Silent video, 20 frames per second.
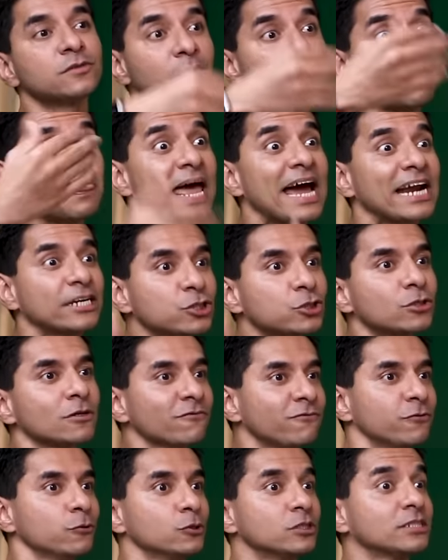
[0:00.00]
from natural
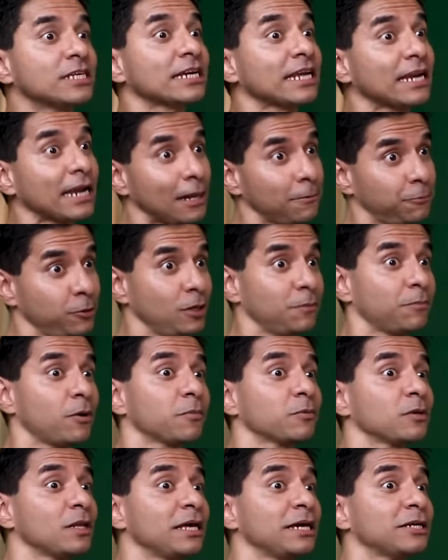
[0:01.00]
foods that can help you to
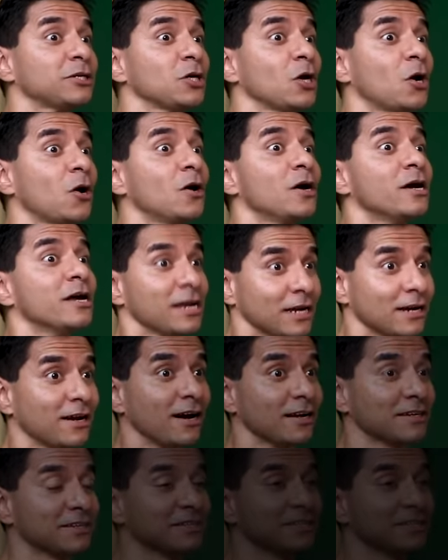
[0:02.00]
populate your gut.